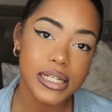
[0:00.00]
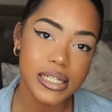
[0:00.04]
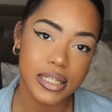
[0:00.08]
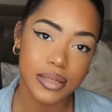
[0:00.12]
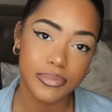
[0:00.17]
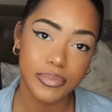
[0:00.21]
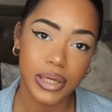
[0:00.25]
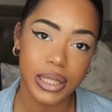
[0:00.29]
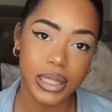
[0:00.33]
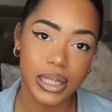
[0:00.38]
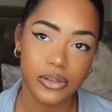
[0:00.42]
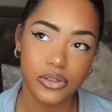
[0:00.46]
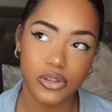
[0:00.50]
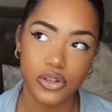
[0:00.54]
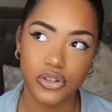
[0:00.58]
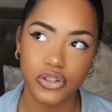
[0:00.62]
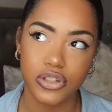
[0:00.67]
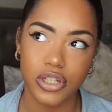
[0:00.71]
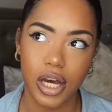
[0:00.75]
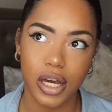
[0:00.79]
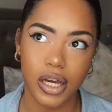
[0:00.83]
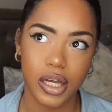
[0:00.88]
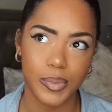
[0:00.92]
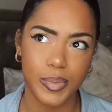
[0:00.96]
Does it mean that
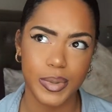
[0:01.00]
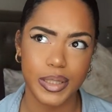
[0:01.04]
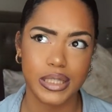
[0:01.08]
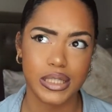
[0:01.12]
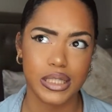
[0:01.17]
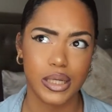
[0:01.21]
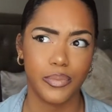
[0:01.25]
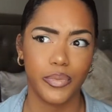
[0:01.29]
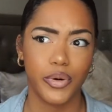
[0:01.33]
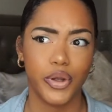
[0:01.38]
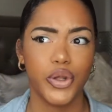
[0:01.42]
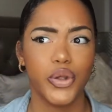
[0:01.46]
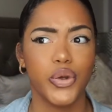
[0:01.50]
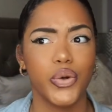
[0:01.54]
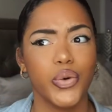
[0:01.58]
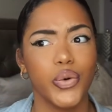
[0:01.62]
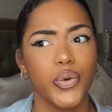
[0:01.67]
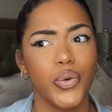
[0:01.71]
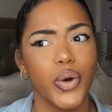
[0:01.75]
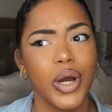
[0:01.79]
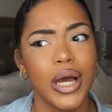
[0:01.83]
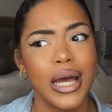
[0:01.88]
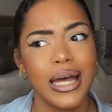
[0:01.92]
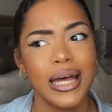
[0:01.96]
there's not going to be someone
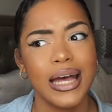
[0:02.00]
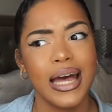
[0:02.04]
who